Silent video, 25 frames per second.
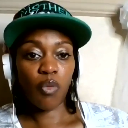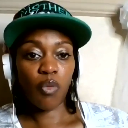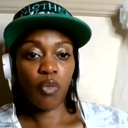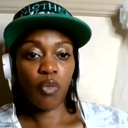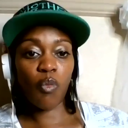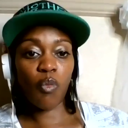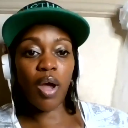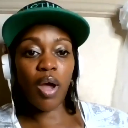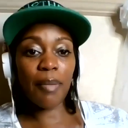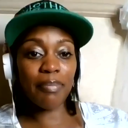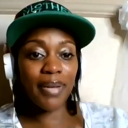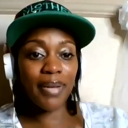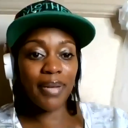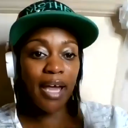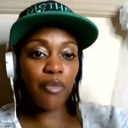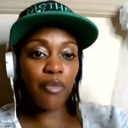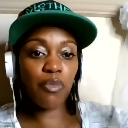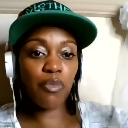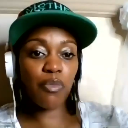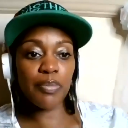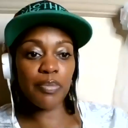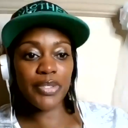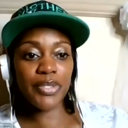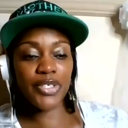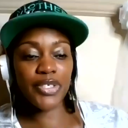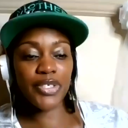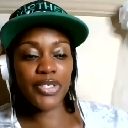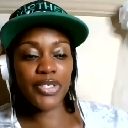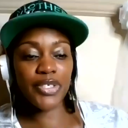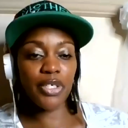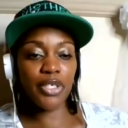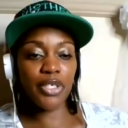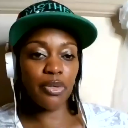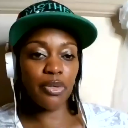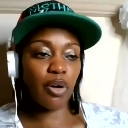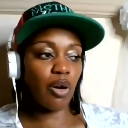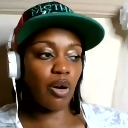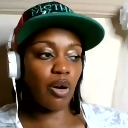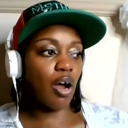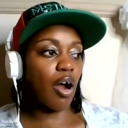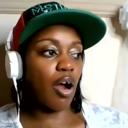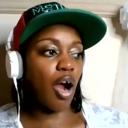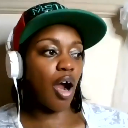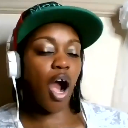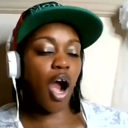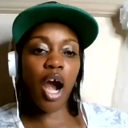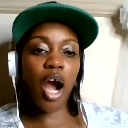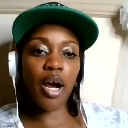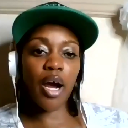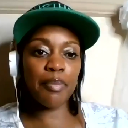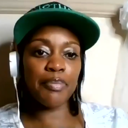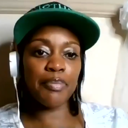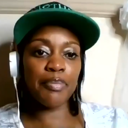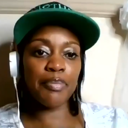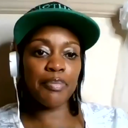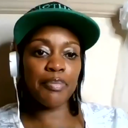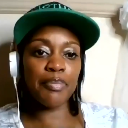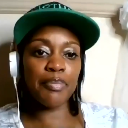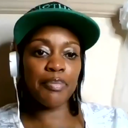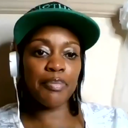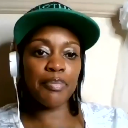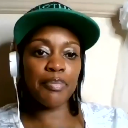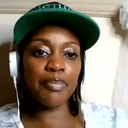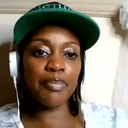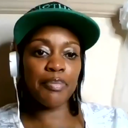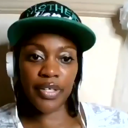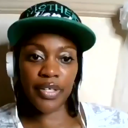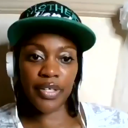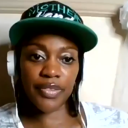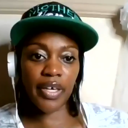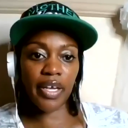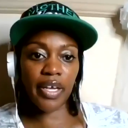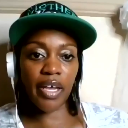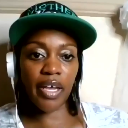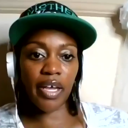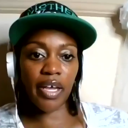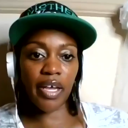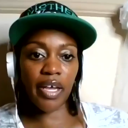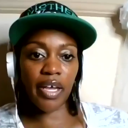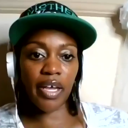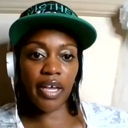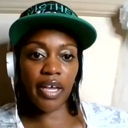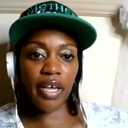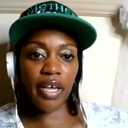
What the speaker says: Why Black women still are abused the way that they are.